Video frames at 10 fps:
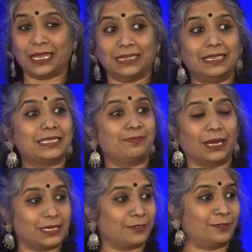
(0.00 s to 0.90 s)
This
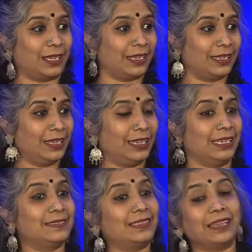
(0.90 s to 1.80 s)
butterfly
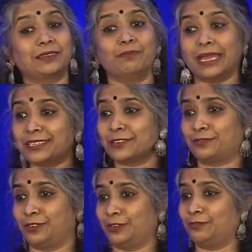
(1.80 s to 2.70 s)
is that
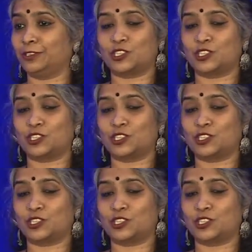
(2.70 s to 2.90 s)
metaphor for